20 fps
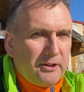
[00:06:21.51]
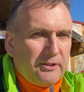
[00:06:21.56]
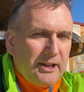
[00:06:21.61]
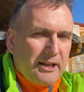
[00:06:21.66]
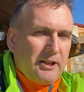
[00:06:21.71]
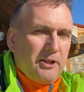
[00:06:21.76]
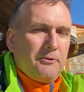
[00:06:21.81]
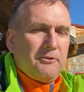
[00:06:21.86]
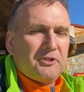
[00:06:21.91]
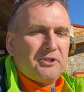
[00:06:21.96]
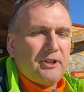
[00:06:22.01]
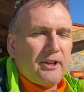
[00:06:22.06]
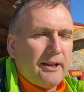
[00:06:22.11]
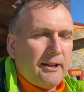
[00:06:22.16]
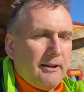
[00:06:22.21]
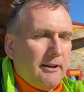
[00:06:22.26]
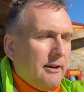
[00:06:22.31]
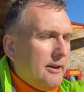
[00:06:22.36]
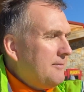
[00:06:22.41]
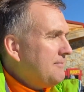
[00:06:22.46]
Thank you for saying
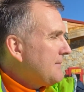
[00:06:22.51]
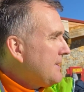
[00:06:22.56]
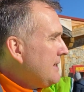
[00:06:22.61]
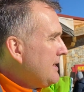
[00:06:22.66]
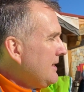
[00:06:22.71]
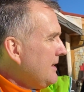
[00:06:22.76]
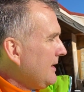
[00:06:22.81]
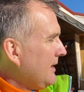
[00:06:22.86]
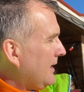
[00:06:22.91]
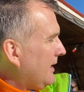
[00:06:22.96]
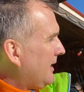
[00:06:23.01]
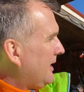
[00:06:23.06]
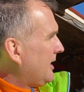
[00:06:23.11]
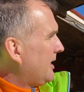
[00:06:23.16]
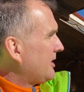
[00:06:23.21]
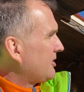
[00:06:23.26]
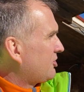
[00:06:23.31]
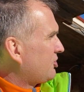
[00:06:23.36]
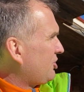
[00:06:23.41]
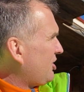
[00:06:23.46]
hi.
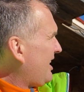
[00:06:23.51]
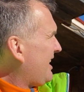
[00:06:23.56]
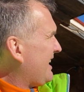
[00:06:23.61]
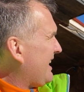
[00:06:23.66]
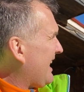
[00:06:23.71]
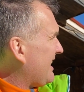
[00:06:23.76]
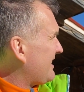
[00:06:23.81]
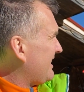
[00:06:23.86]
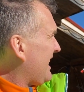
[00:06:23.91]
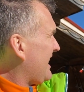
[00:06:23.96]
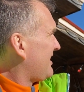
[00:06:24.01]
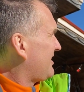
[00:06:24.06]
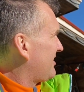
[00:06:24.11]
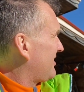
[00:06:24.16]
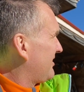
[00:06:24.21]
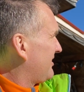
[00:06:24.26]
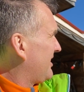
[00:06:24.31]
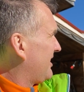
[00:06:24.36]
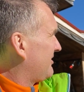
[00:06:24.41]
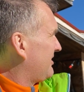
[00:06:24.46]
Shay had an
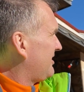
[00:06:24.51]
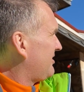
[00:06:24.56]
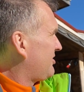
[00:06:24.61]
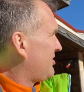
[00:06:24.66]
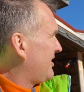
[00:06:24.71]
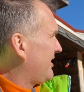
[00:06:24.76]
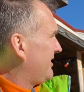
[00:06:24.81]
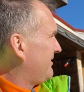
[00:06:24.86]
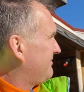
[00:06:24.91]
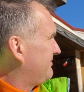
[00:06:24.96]
accident though, didn't she?